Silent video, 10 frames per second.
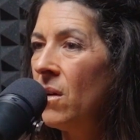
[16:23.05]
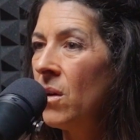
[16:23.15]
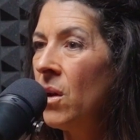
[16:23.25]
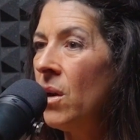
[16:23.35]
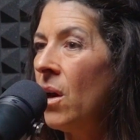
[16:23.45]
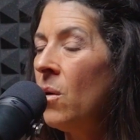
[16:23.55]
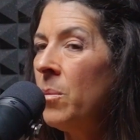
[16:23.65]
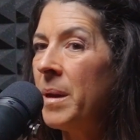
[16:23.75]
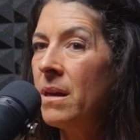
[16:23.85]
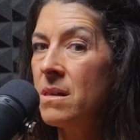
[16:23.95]
you know,
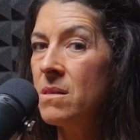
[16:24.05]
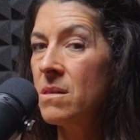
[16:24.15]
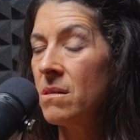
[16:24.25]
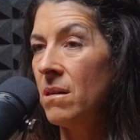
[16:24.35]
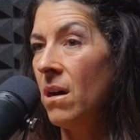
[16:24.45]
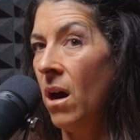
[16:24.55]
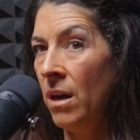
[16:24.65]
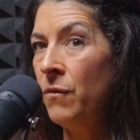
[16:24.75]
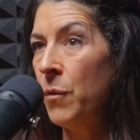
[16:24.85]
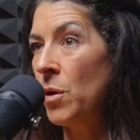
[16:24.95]
because
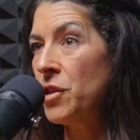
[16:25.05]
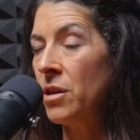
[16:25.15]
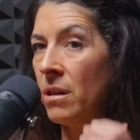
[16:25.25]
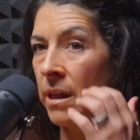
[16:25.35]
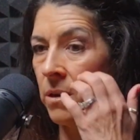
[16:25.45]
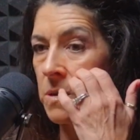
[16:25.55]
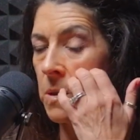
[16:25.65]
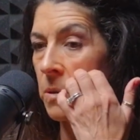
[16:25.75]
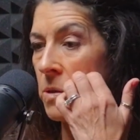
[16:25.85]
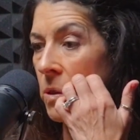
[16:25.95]
unfortunately
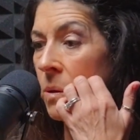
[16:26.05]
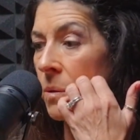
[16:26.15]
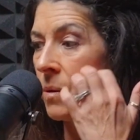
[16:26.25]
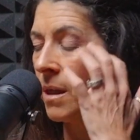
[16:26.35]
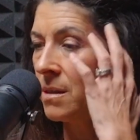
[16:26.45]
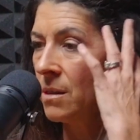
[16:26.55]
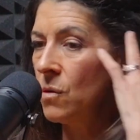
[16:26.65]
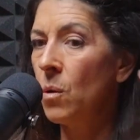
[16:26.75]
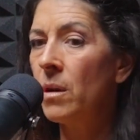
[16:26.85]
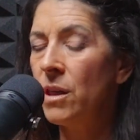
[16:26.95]
also too, not to
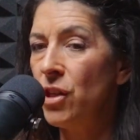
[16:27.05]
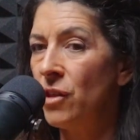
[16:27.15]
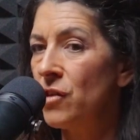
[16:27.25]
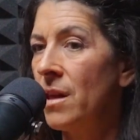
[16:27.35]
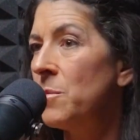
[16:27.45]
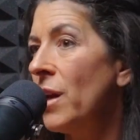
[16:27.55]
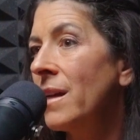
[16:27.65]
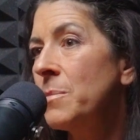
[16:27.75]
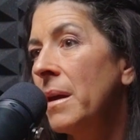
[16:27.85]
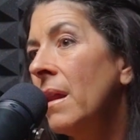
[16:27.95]
totally change
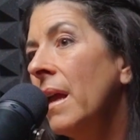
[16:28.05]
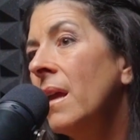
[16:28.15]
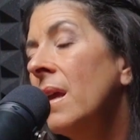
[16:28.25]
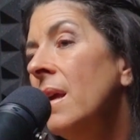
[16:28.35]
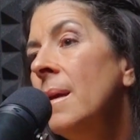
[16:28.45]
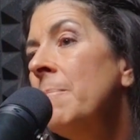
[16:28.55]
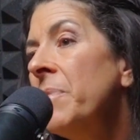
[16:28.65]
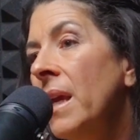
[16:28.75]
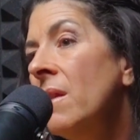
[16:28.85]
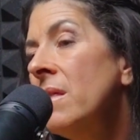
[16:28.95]
subjects, but like
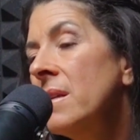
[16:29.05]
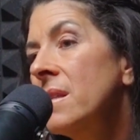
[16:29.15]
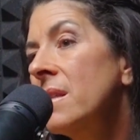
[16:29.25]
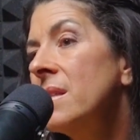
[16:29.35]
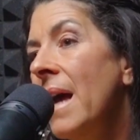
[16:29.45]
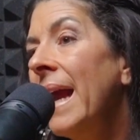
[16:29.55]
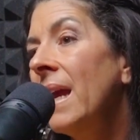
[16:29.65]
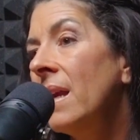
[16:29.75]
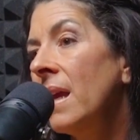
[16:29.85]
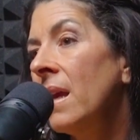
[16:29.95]
in this
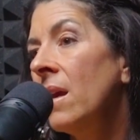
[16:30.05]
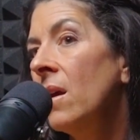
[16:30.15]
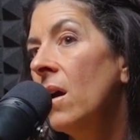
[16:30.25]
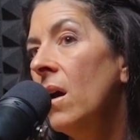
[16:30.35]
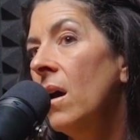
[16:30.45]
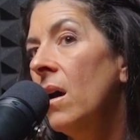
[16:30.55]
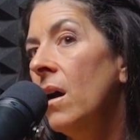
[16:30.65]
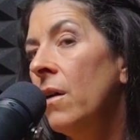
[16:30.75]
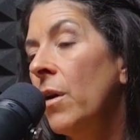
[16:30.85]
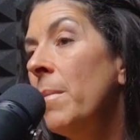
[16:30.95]
society
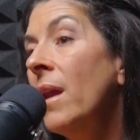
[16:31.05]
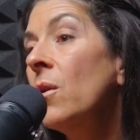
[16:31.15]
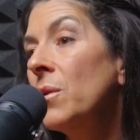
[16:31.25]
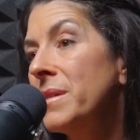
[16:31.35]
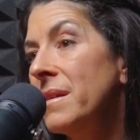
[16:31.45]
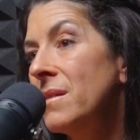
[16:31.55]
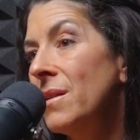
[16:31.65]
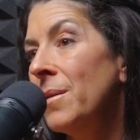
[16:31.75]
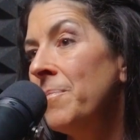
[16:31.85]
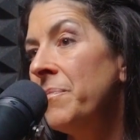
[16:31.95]
of our medical
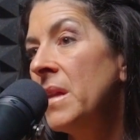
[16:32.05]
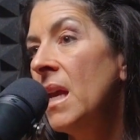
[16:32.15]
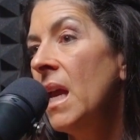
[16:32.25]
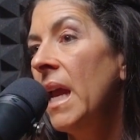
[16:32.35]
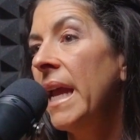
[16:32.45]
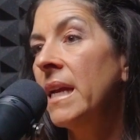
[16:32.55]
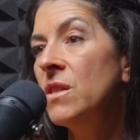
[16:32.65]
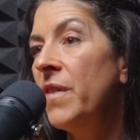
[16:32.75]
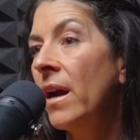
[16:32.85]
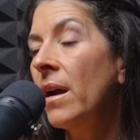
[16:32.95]
system,
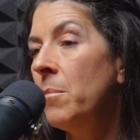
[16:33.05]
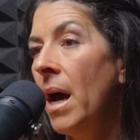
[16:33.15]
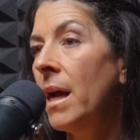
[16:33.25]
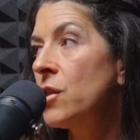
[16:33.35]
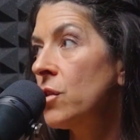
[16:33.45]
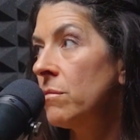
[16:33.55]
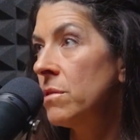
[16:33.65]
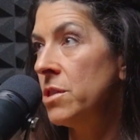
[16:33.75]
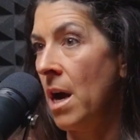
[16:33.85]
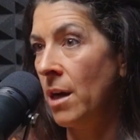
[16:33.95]
it's very much
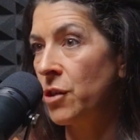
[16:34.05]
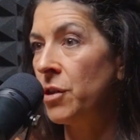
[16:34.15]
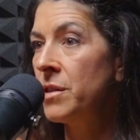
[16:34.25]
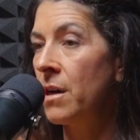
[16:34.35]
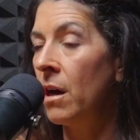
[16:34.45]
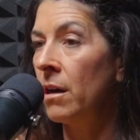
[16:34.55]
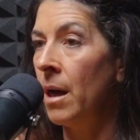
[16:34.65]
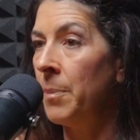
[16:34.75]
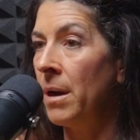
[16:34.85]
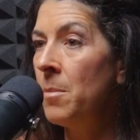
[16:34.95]
doctors are
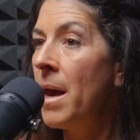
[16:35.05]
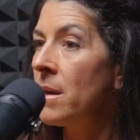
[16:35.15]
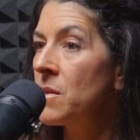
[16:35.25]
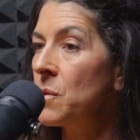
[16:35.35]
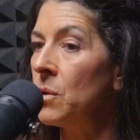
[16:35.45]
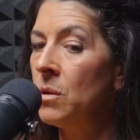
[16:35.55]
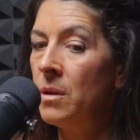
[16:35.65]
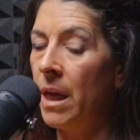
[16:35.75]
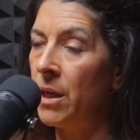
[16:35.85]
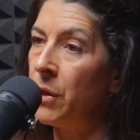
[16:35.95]
up on a pedestal
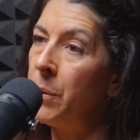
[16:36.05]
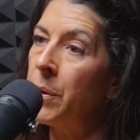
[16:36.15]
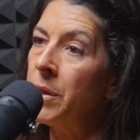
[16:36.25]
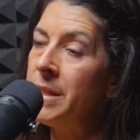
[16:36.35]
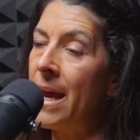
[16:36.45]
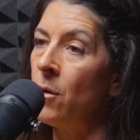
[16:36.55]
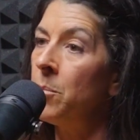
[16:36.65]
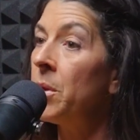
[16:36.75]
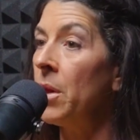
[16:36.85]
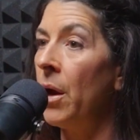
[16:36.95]
and you are down
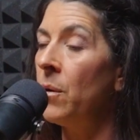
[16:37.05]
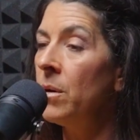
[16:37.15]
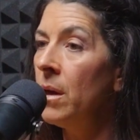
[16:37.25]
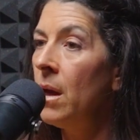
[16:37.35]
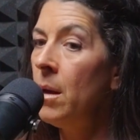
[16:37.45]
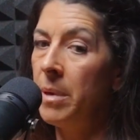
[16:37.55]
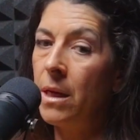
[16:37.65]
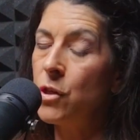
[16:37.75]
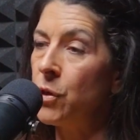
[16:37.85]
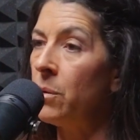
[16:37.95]
below
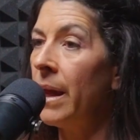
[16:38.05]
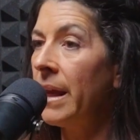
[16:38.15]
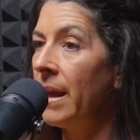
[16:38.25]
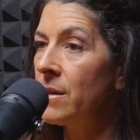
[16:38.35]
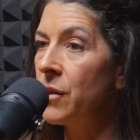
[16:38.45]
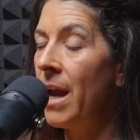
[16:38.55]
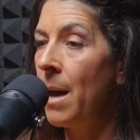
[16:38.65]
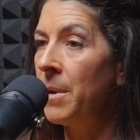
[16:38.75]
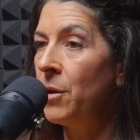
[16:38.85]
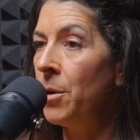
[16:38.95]
because you let cancer
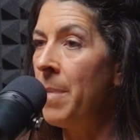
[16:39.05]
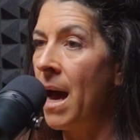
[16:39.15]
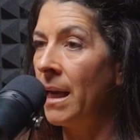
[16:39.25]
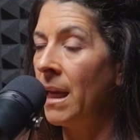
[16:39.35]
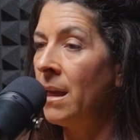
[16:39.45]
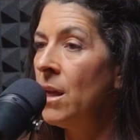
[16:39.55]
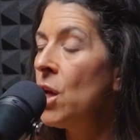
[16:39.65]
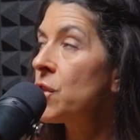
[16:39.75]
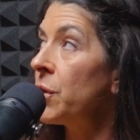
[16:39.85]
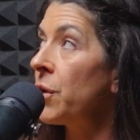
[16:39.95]
happen in your body.
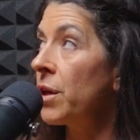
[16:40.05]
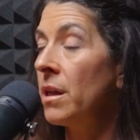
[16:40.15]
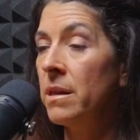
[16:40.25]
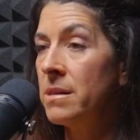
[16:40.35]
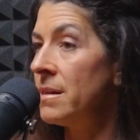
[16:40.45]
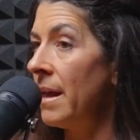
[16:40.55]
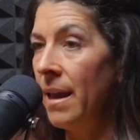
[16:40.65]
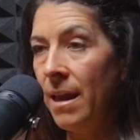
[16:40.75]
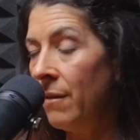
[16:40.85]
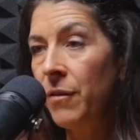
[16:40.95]
So you're going to listen to
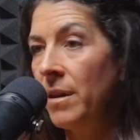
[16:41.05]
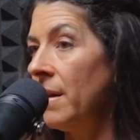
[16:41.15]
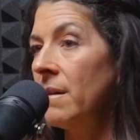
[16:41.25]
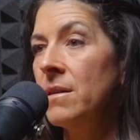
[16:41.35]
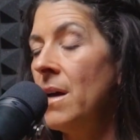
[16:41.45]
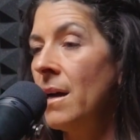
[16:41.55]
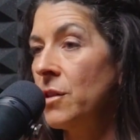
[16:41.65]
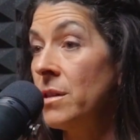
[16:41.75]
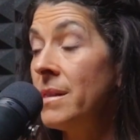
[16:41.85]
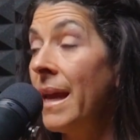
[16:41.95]
everything the
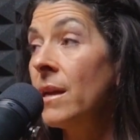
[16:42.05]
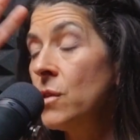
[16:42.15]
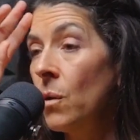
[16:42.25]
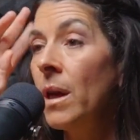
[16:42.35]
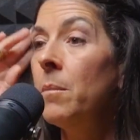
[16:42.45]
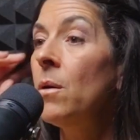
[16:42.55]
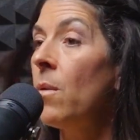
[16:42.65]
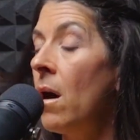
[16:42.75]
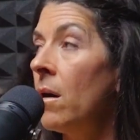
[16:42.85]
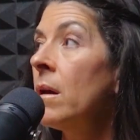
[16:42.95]
doctors say. And don't get me
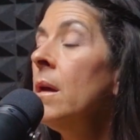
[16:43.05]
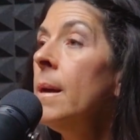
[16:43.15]
wrong,